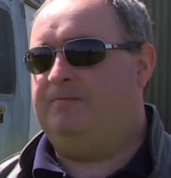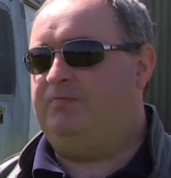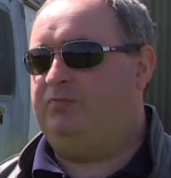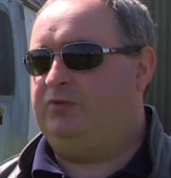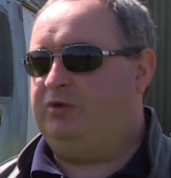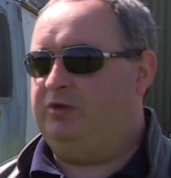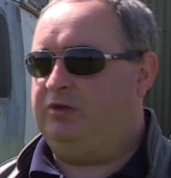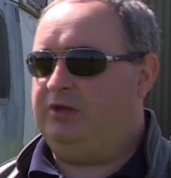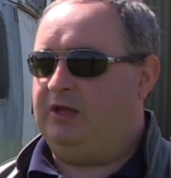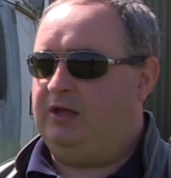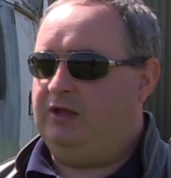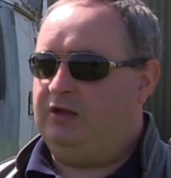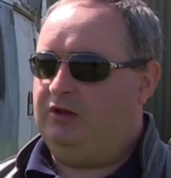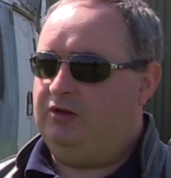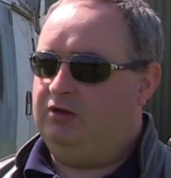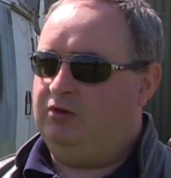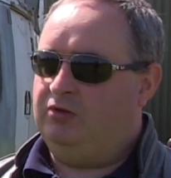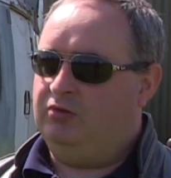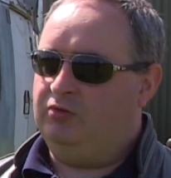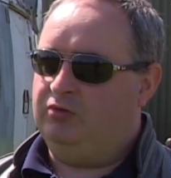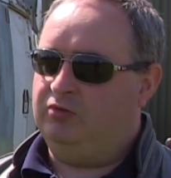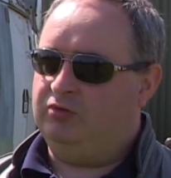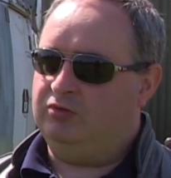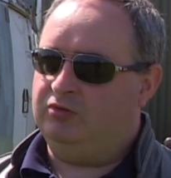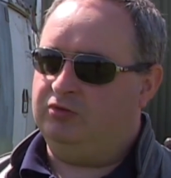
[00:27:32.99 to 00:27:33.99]
You get a
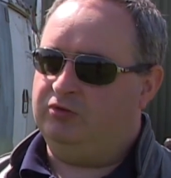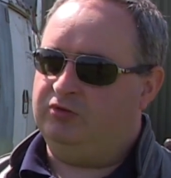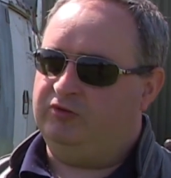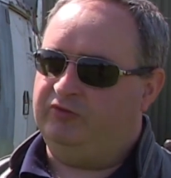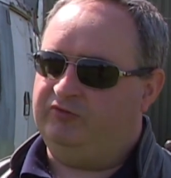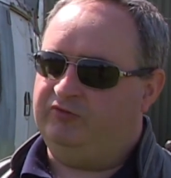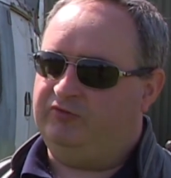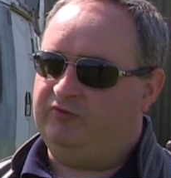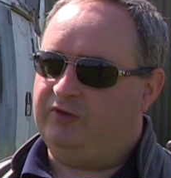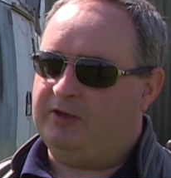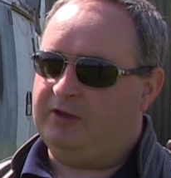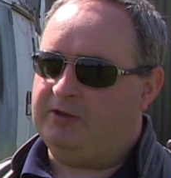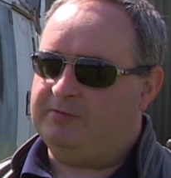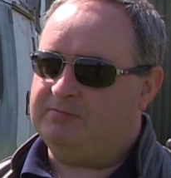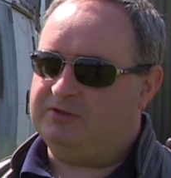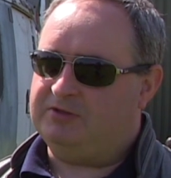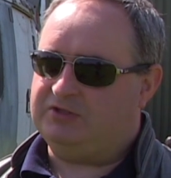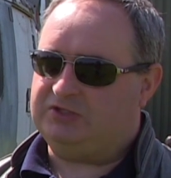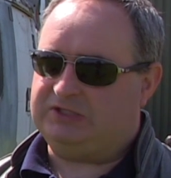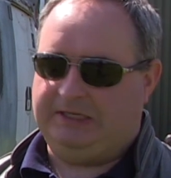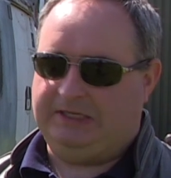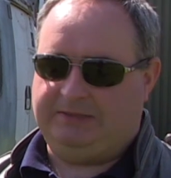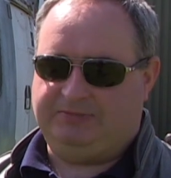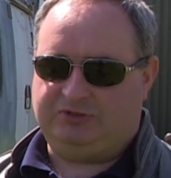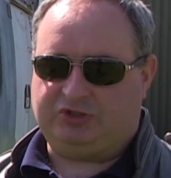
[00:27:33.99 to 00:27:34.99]
load of um, the
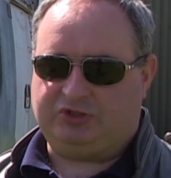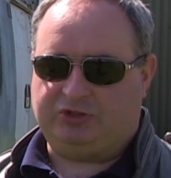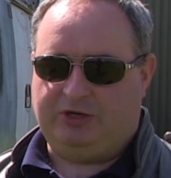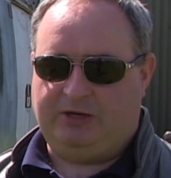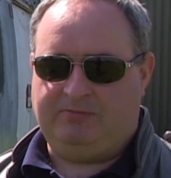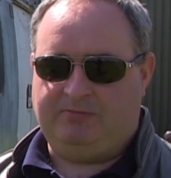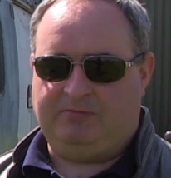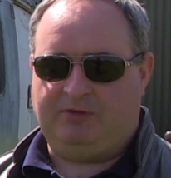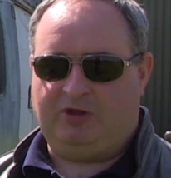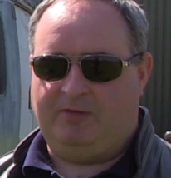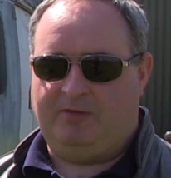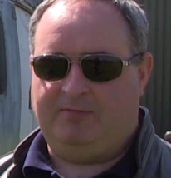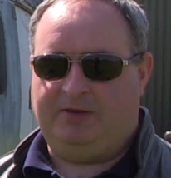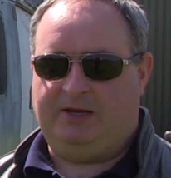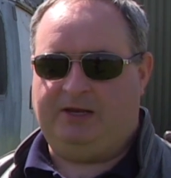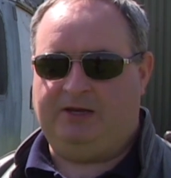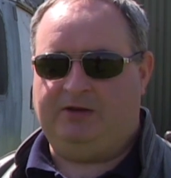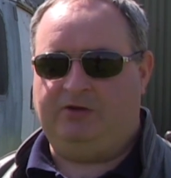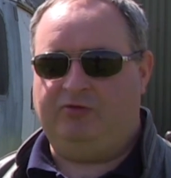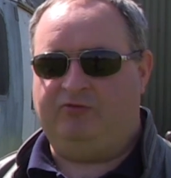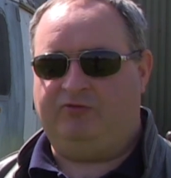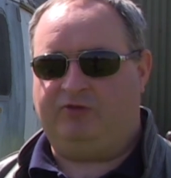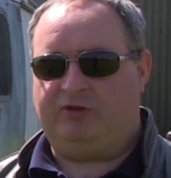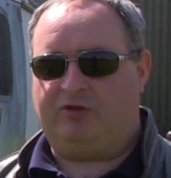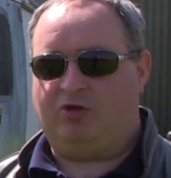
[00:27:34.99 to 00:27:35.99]
slipstream coming in
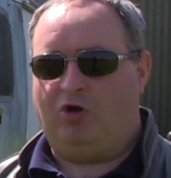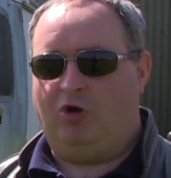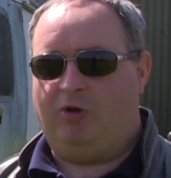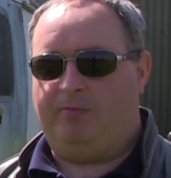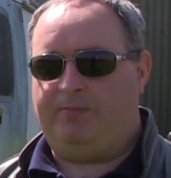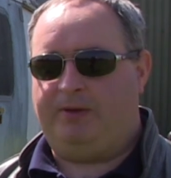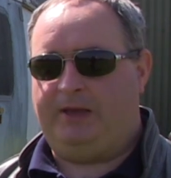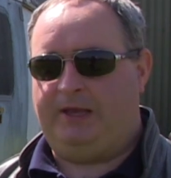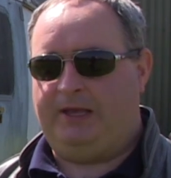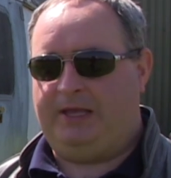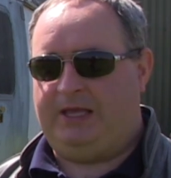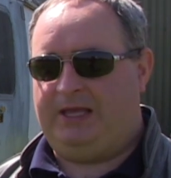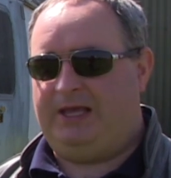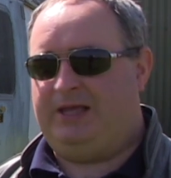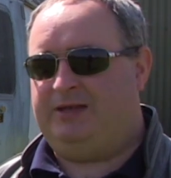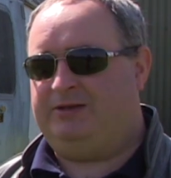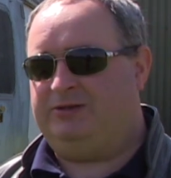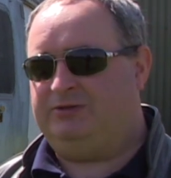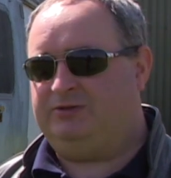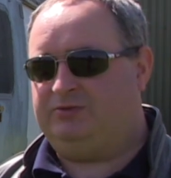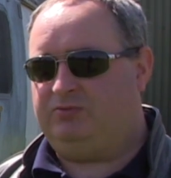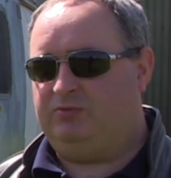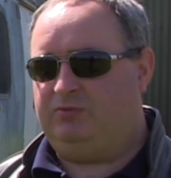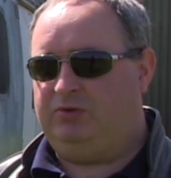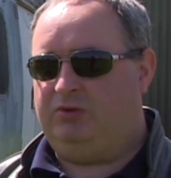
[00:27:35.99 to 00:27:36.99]
over the cockpit,
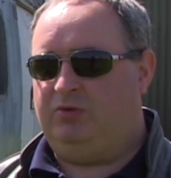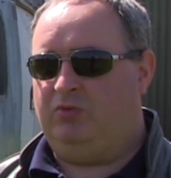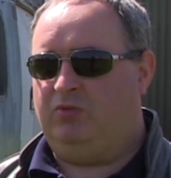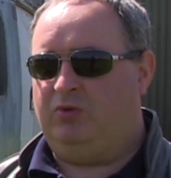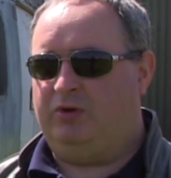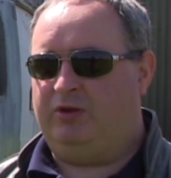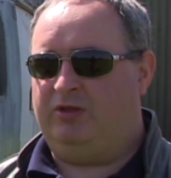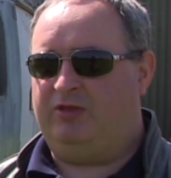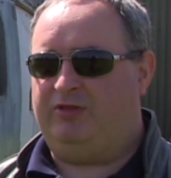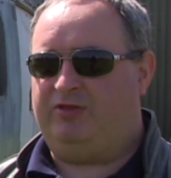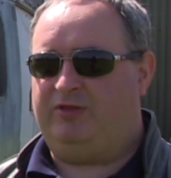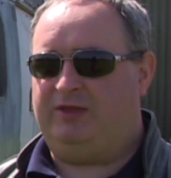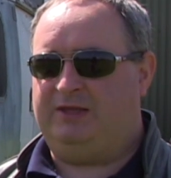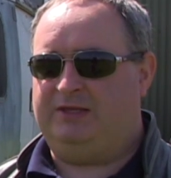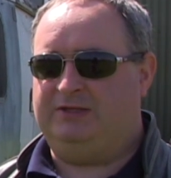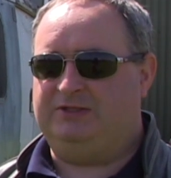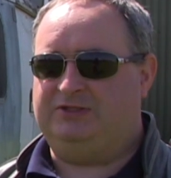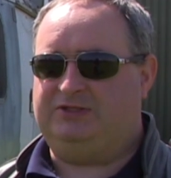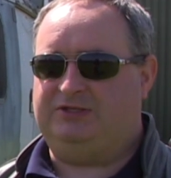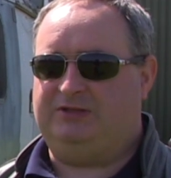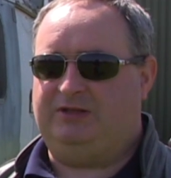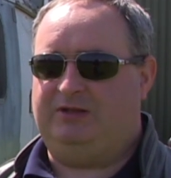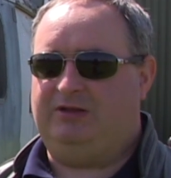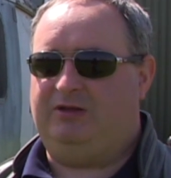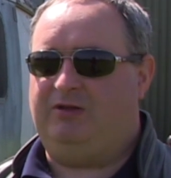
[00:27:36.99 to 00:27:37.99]
and you know one of the things
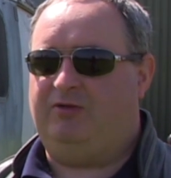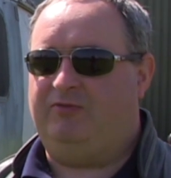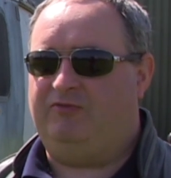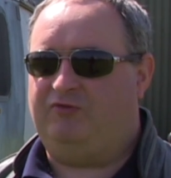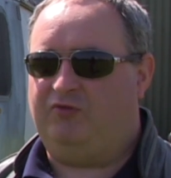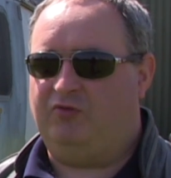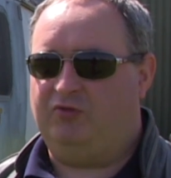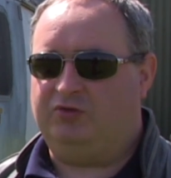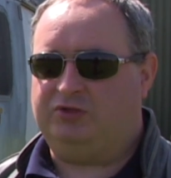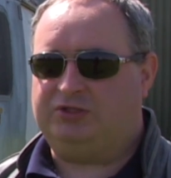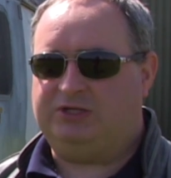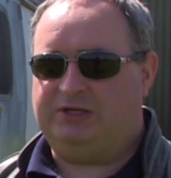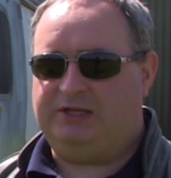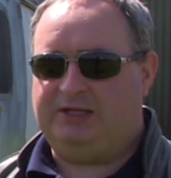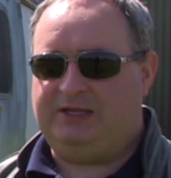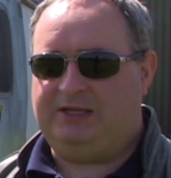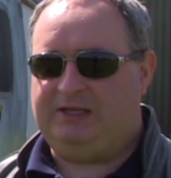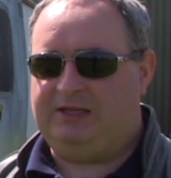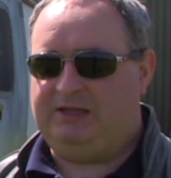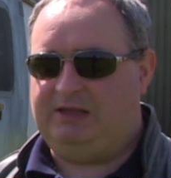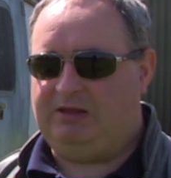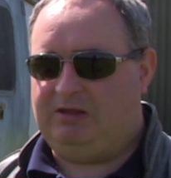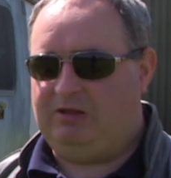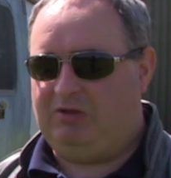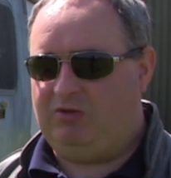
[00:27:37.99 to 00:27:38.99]
that
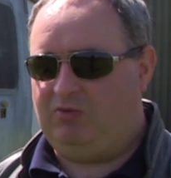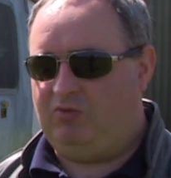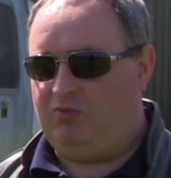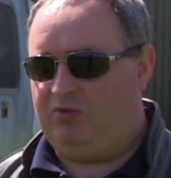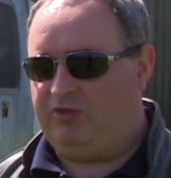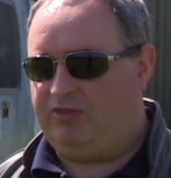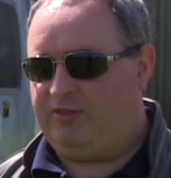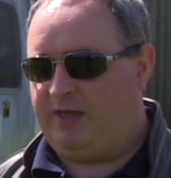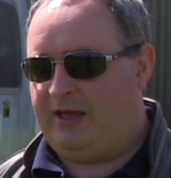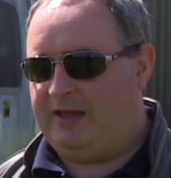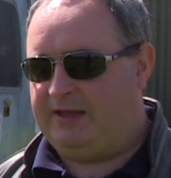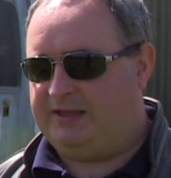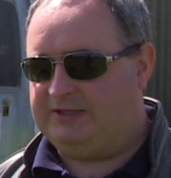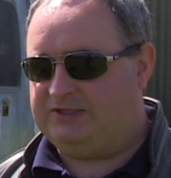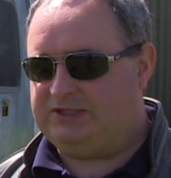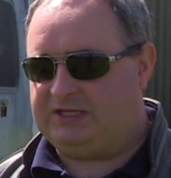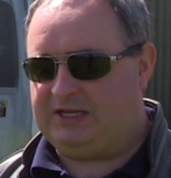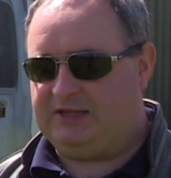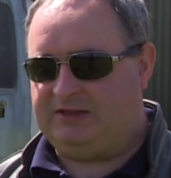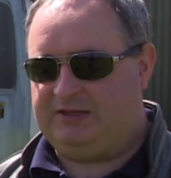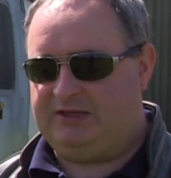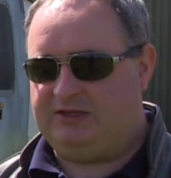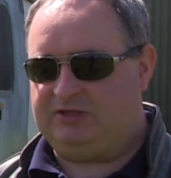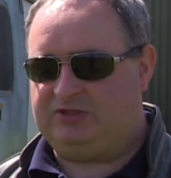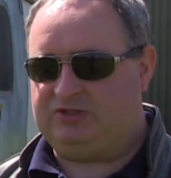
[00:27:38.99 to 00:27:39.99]
unfortunately with that is you get
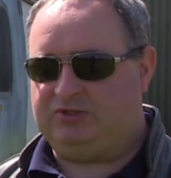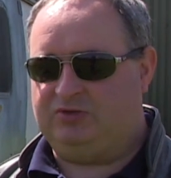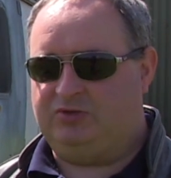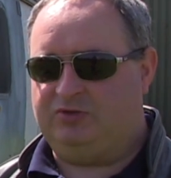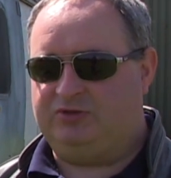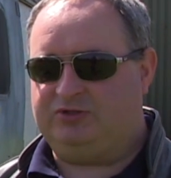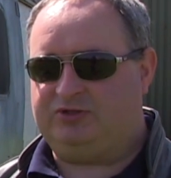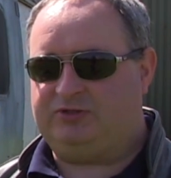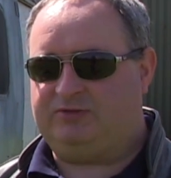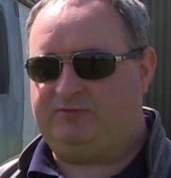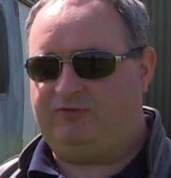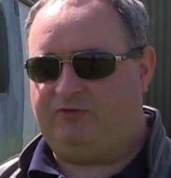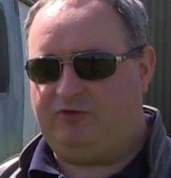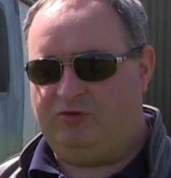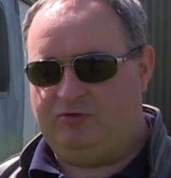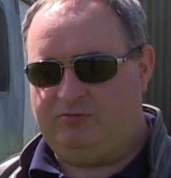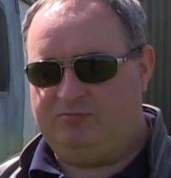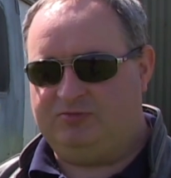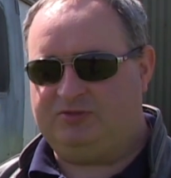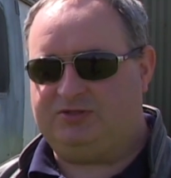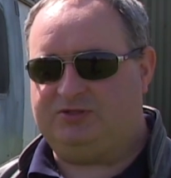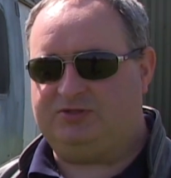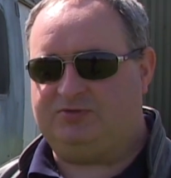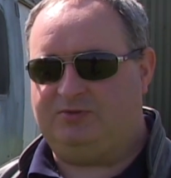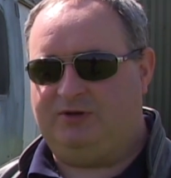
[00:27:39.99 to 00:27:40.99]
the exhaust
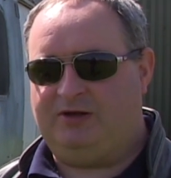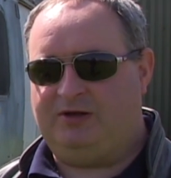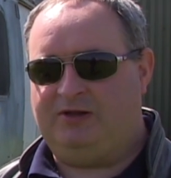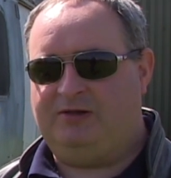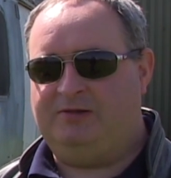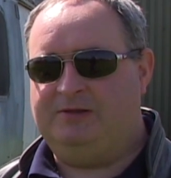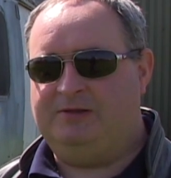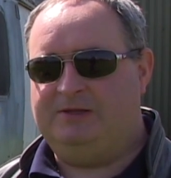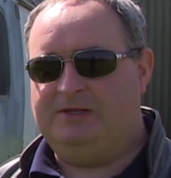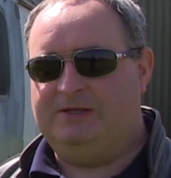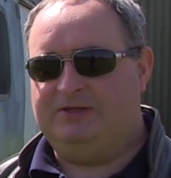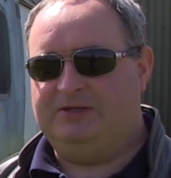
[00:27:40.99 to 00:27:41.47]
fumes as well.